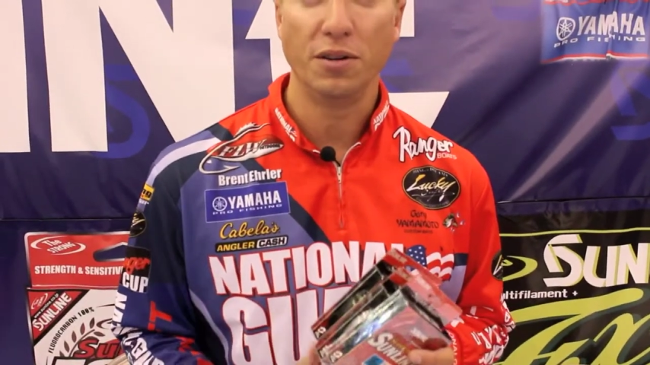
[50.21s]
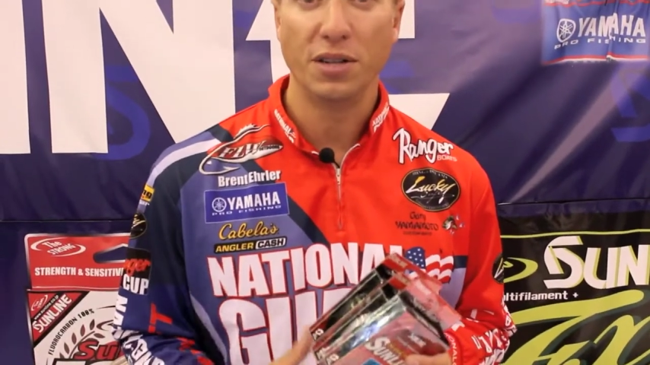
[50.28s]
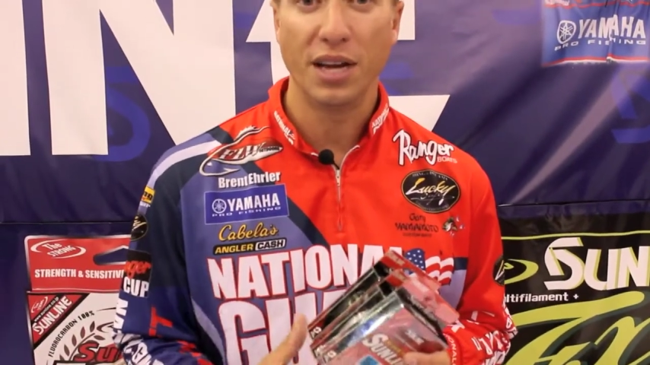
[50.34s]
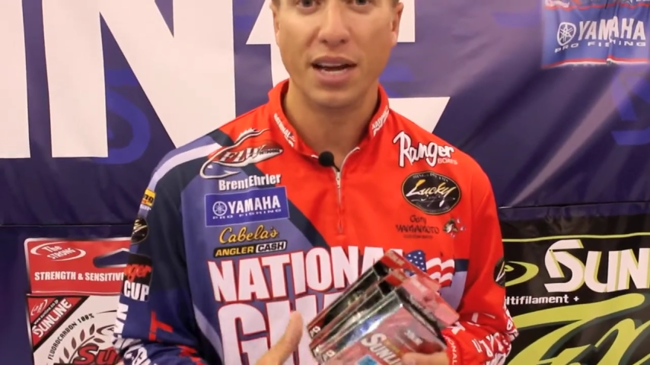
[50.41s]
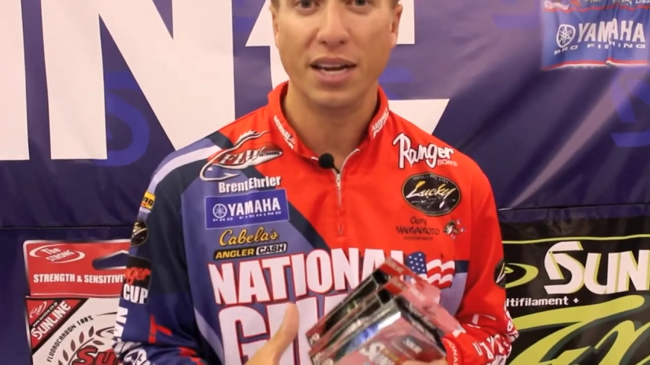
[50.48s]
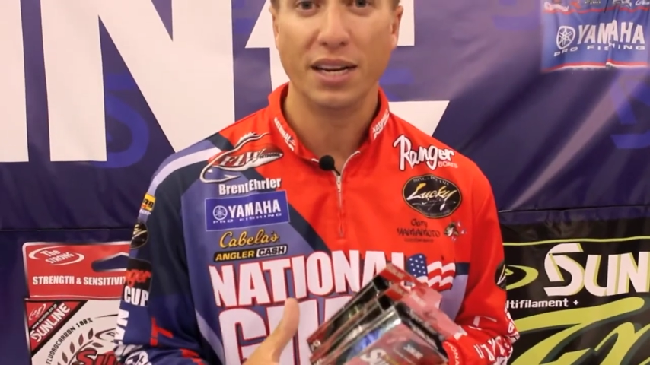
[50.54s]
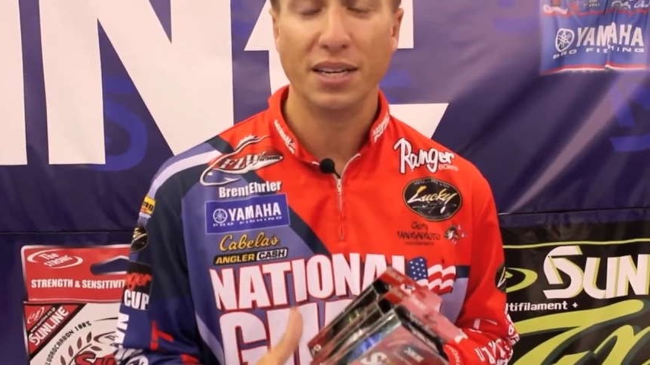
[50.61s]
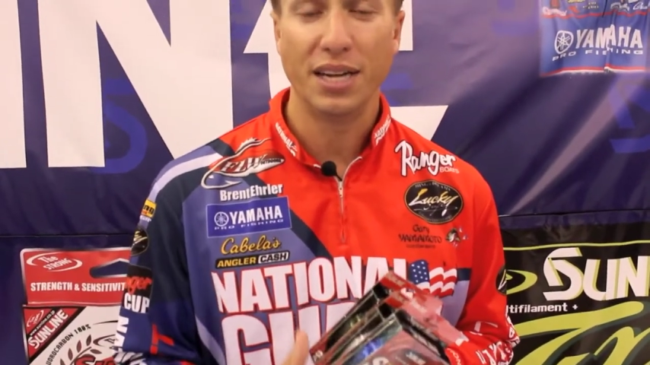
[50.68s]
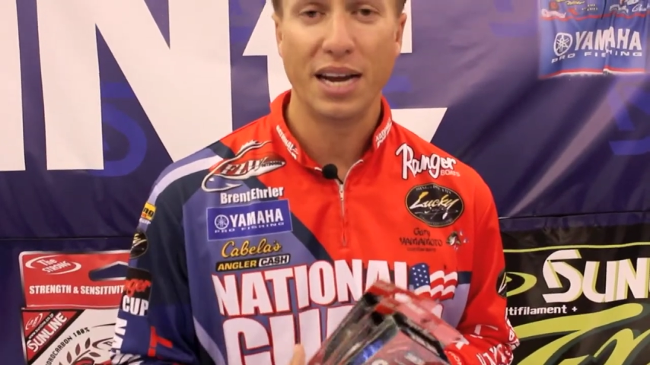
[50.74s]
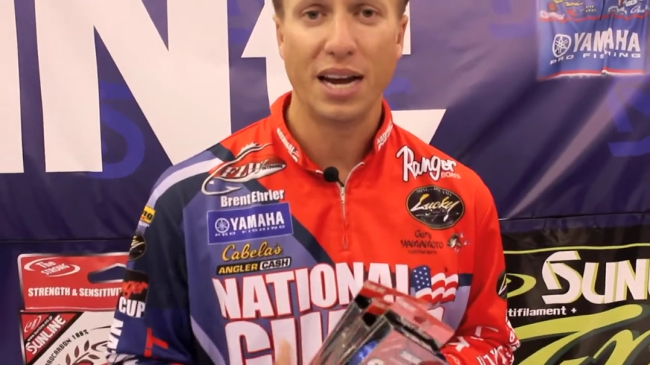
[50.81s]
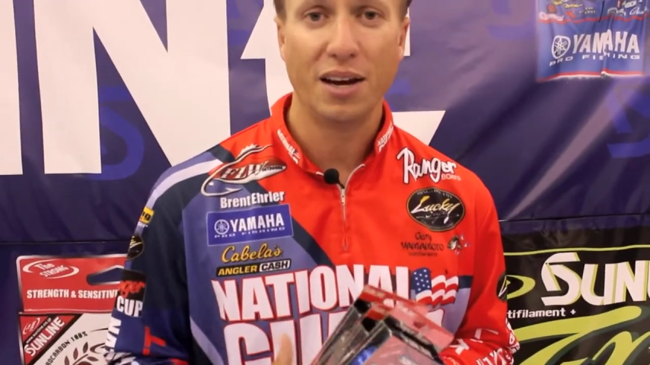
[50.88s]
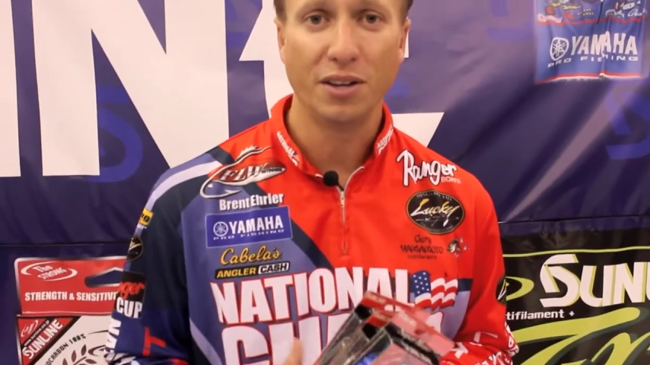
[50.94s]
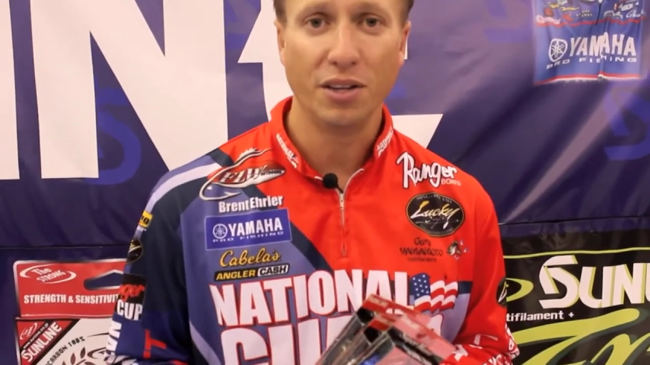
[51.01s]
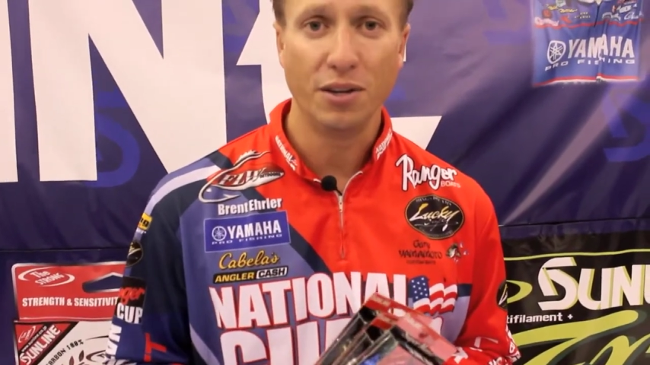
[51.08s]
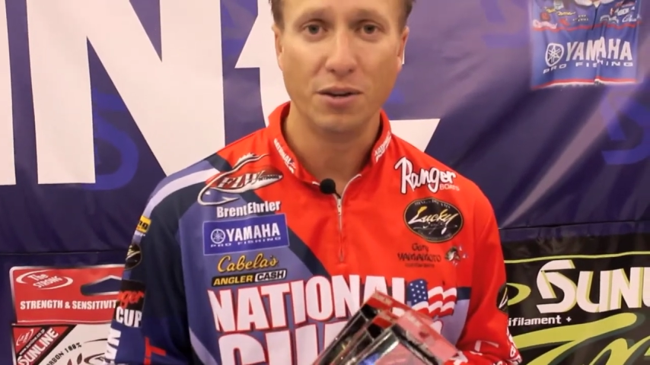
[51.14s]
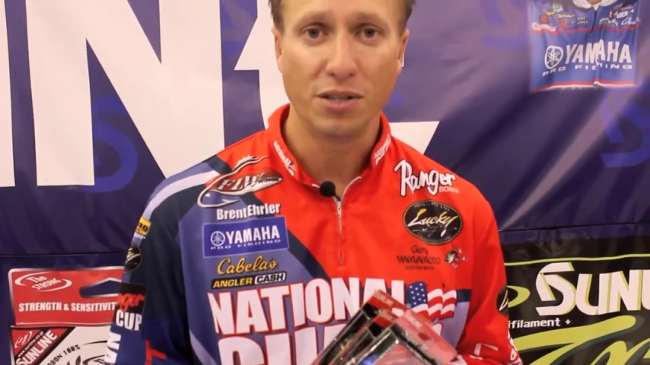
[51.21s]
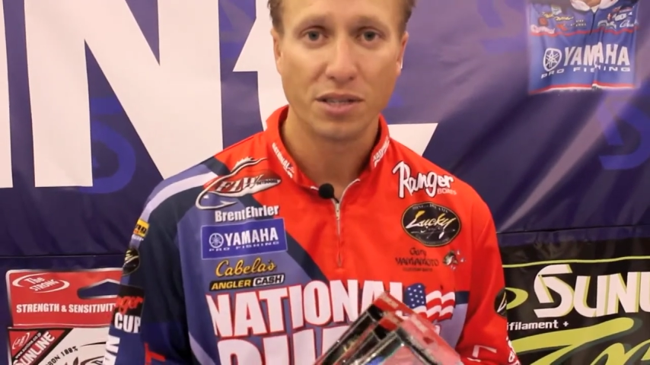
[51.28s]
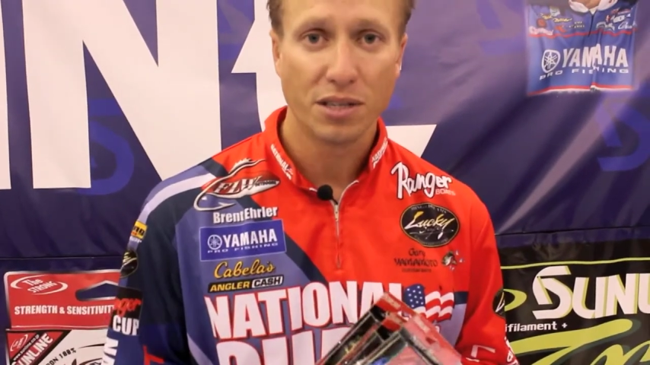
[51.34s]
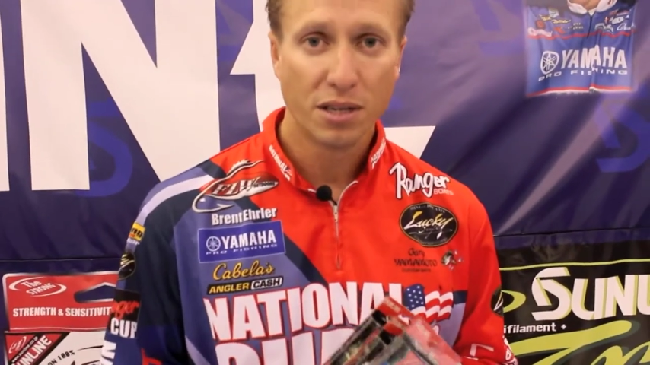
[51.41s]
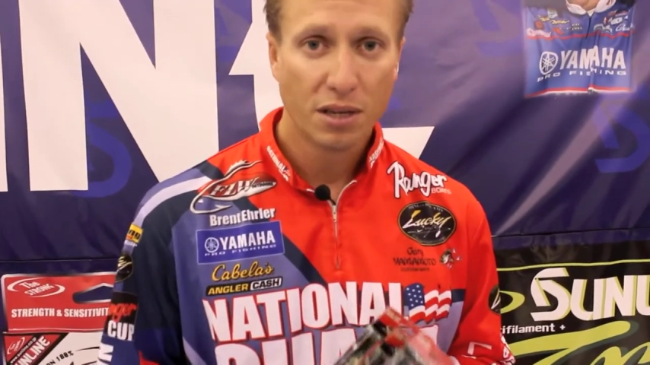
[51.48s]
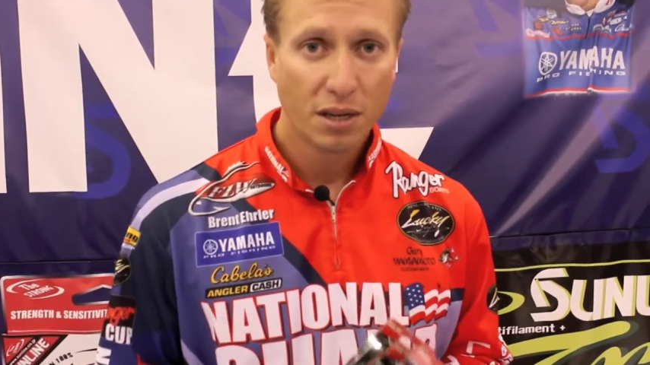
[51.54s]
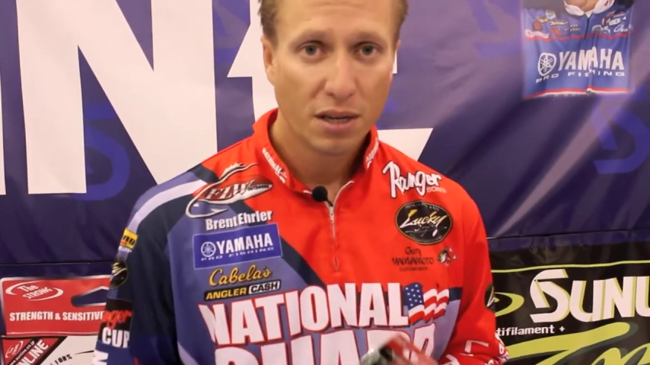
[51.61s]
day in and day out use.
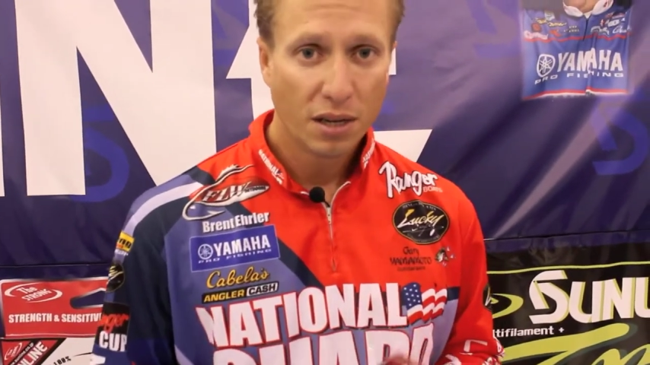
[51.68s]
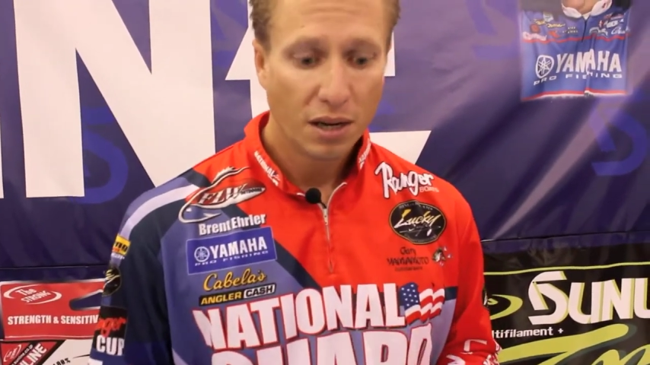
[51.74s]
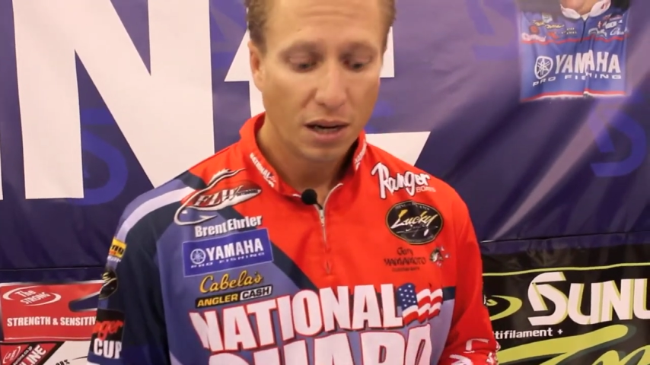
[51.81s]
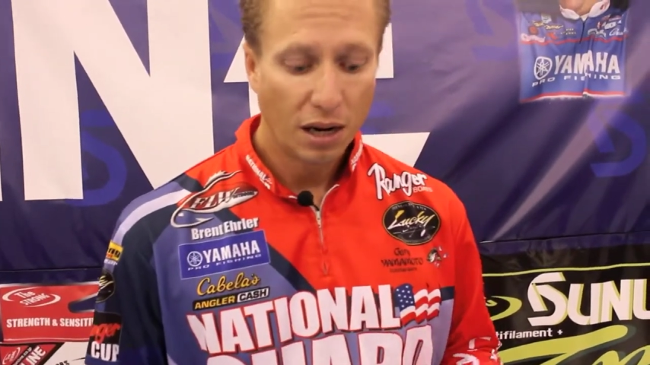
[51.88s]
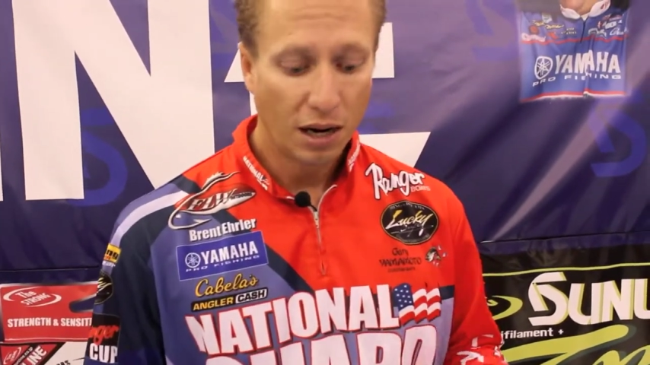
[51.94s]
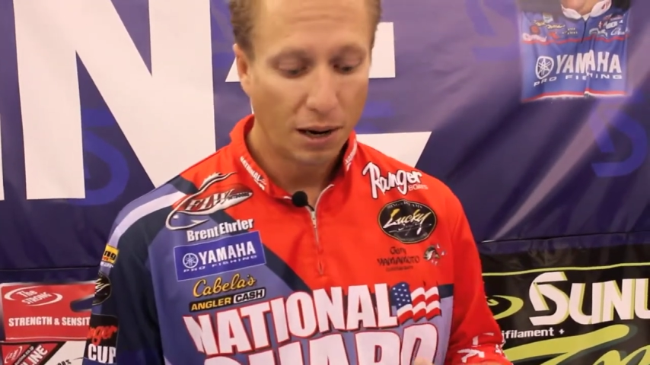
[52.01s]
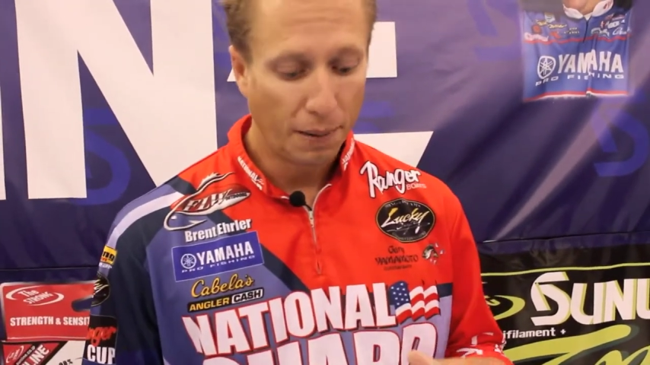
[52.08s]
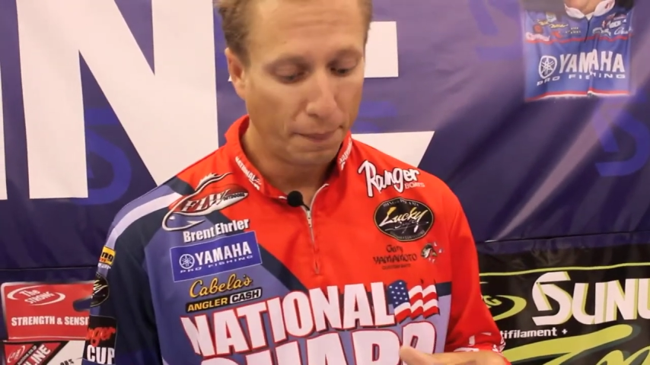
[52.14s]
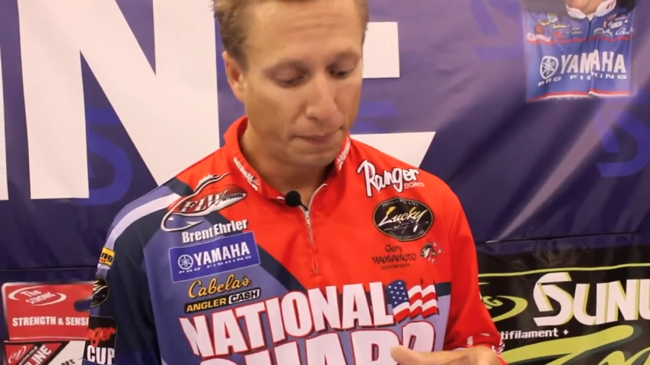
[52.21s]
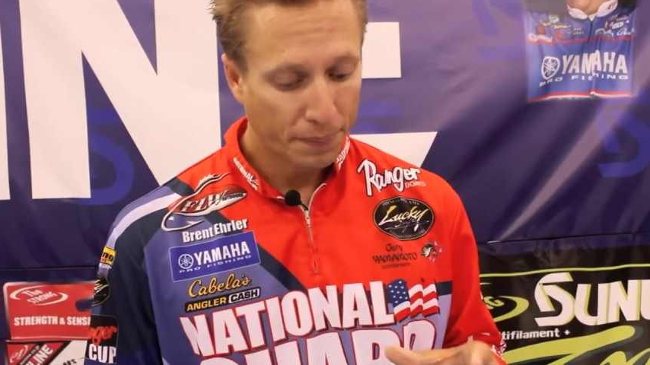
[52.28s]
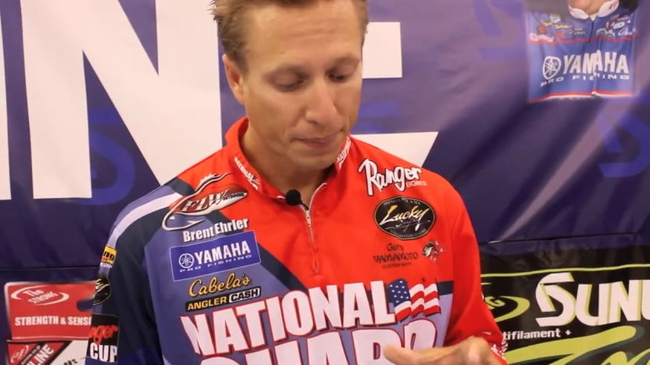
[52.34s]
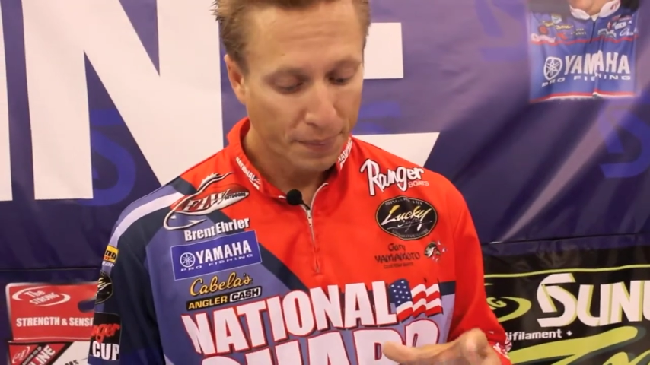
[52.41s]
Um,